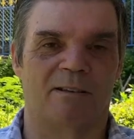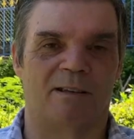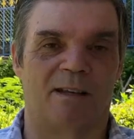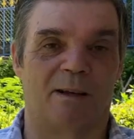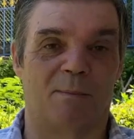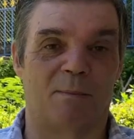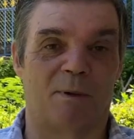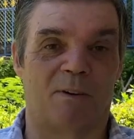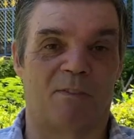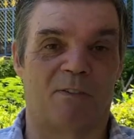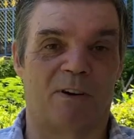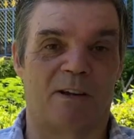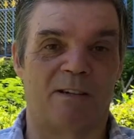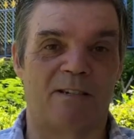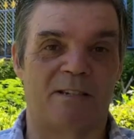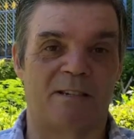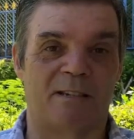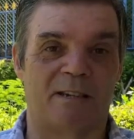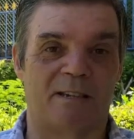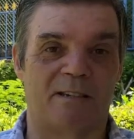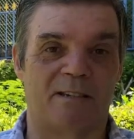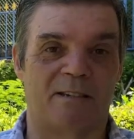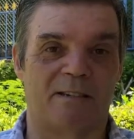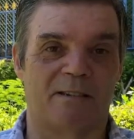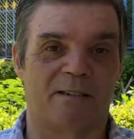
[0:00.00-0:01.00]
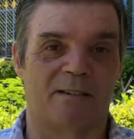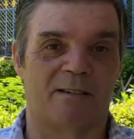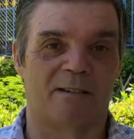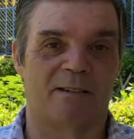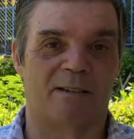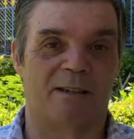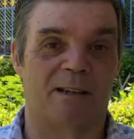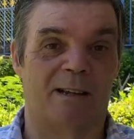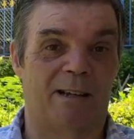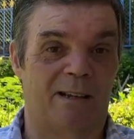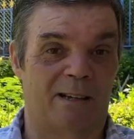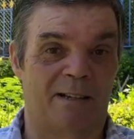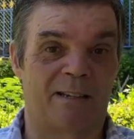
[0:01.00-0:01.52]
And my friend says,
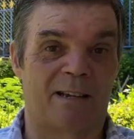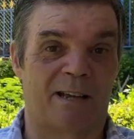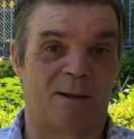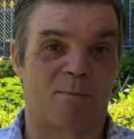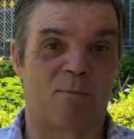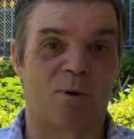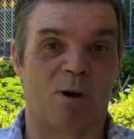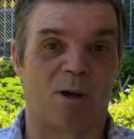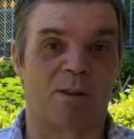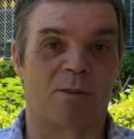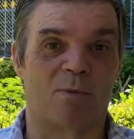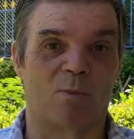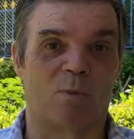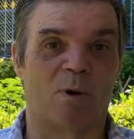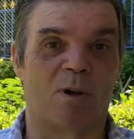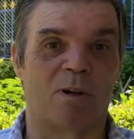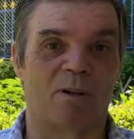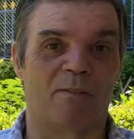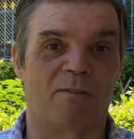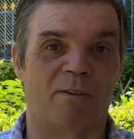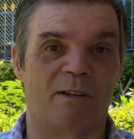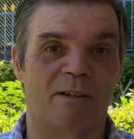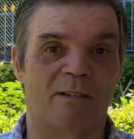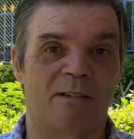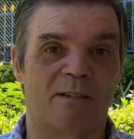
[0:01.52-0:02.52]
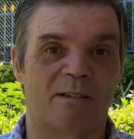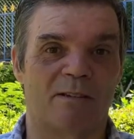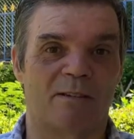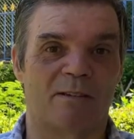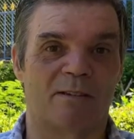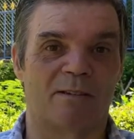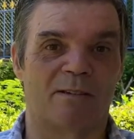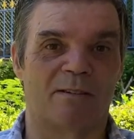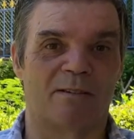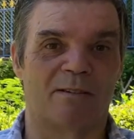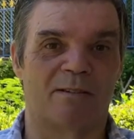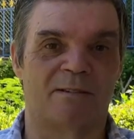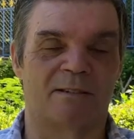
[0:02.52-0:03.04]
"It'll take more than one of yous
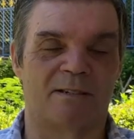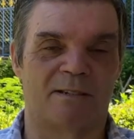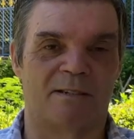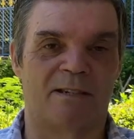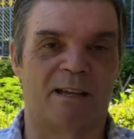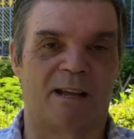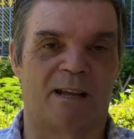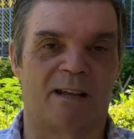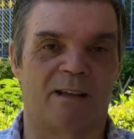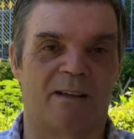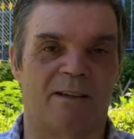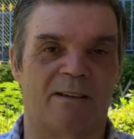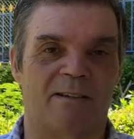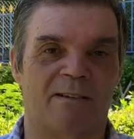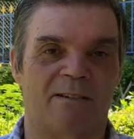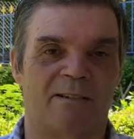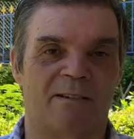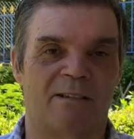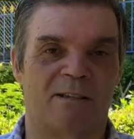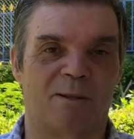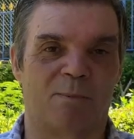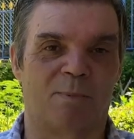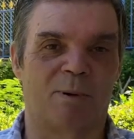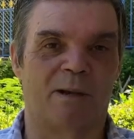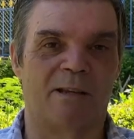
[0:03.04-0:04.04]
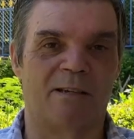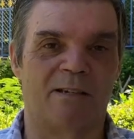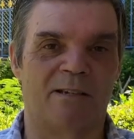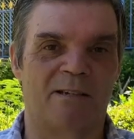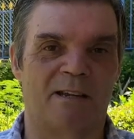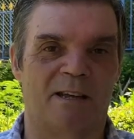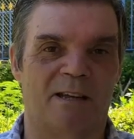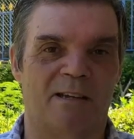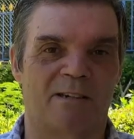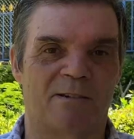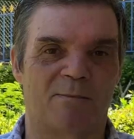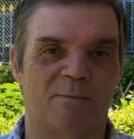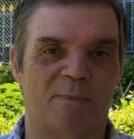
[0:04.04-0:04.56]
to take her to the police
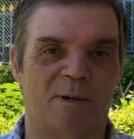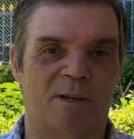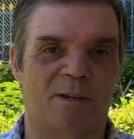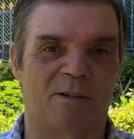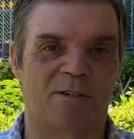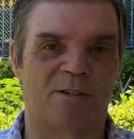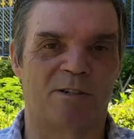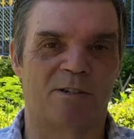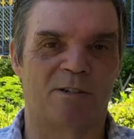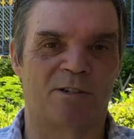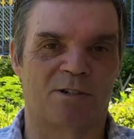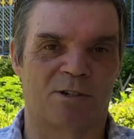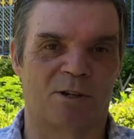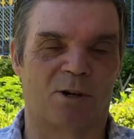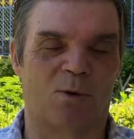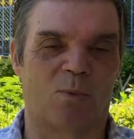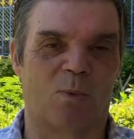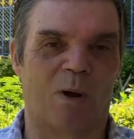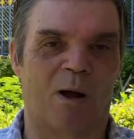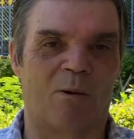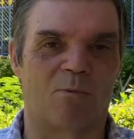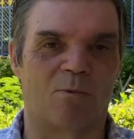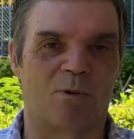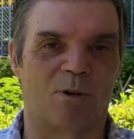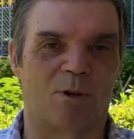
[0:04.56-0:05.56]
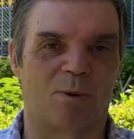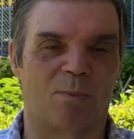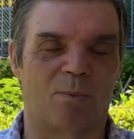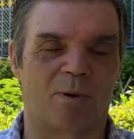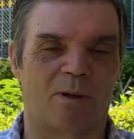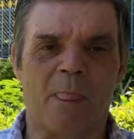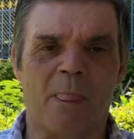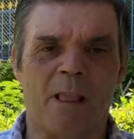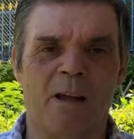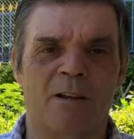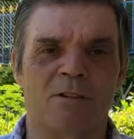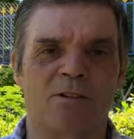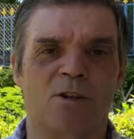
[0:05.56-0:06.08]
station because she's so wound up."
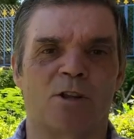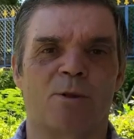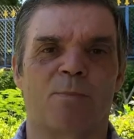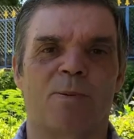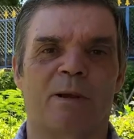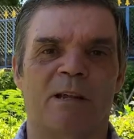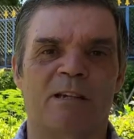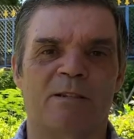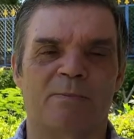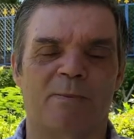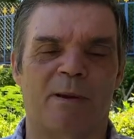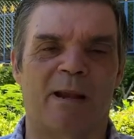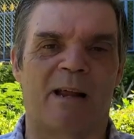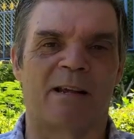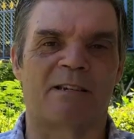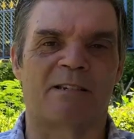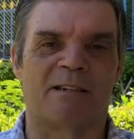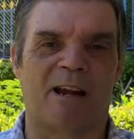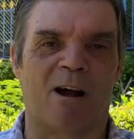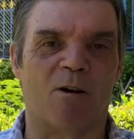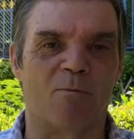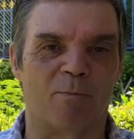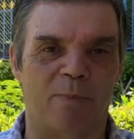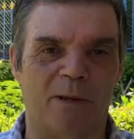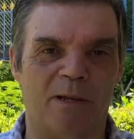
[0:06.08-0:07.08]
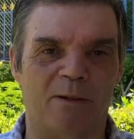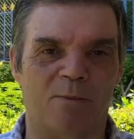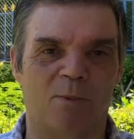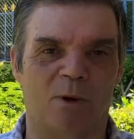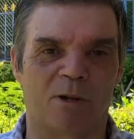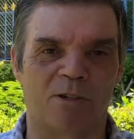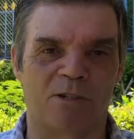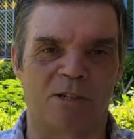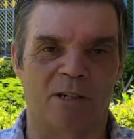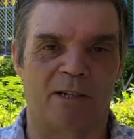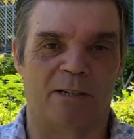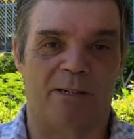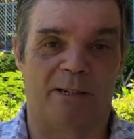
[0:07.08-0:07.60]
So the policeman asked, "How big
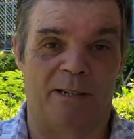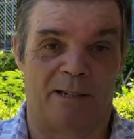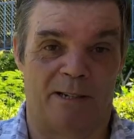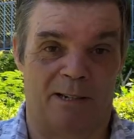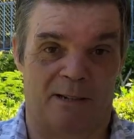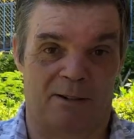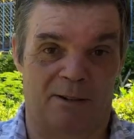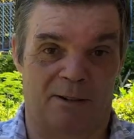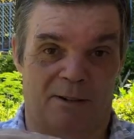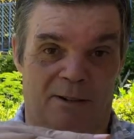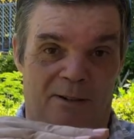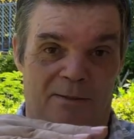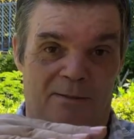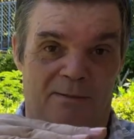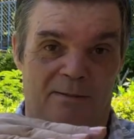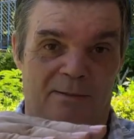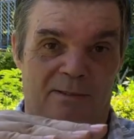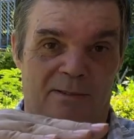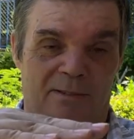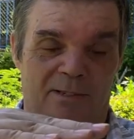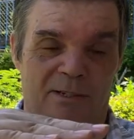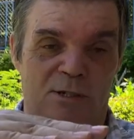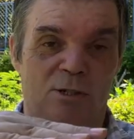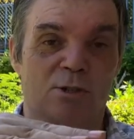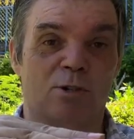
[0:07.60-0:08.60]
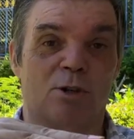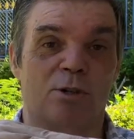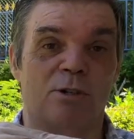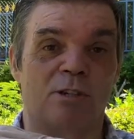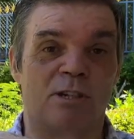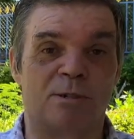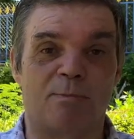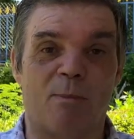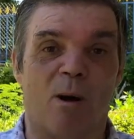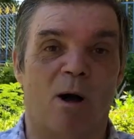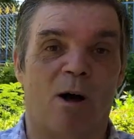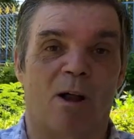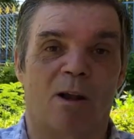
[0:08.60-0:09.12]
was she?" And he said, "Oh, she's only
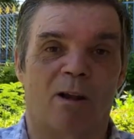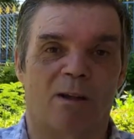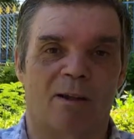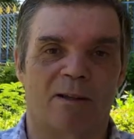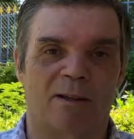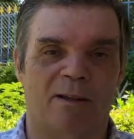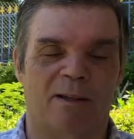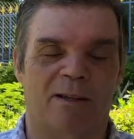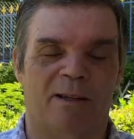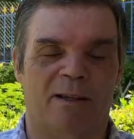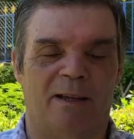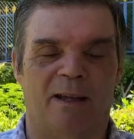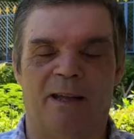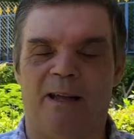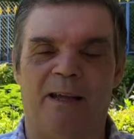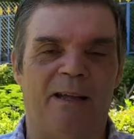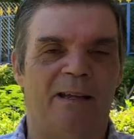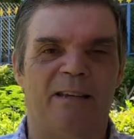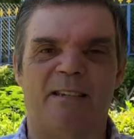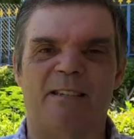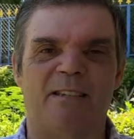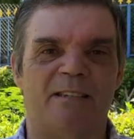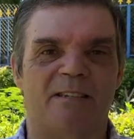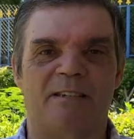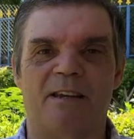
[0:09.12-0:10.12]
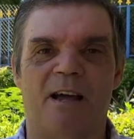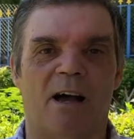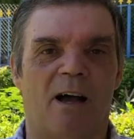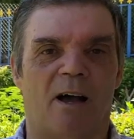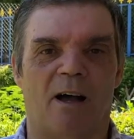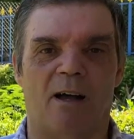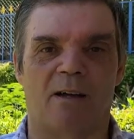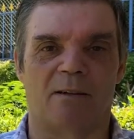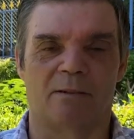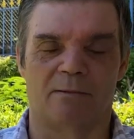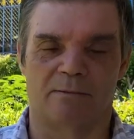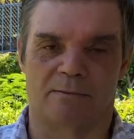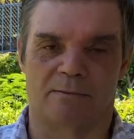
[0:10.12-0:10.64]
small." He says, "Nah."